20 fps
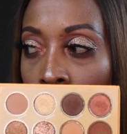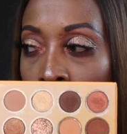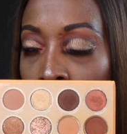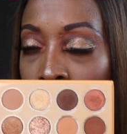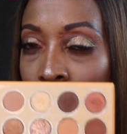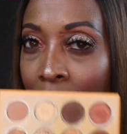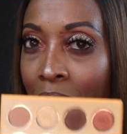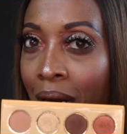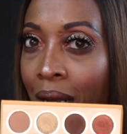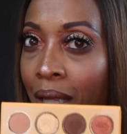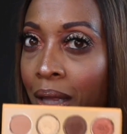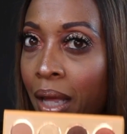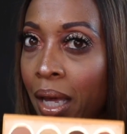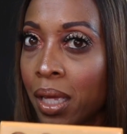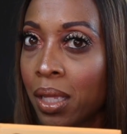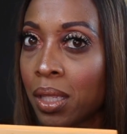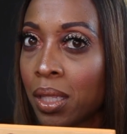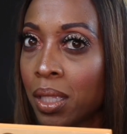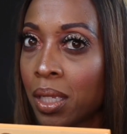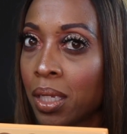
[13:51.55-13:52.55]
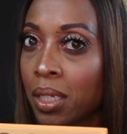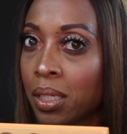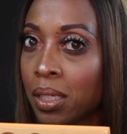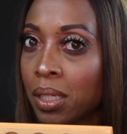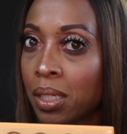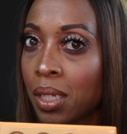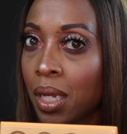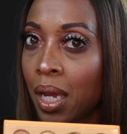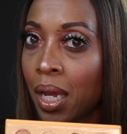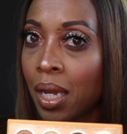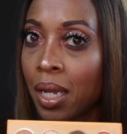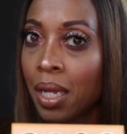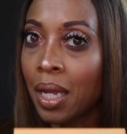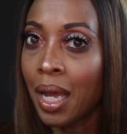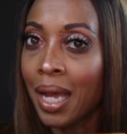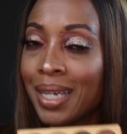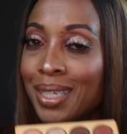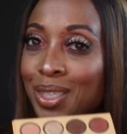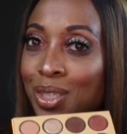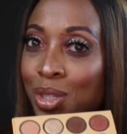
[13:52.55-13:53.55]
But I like this. I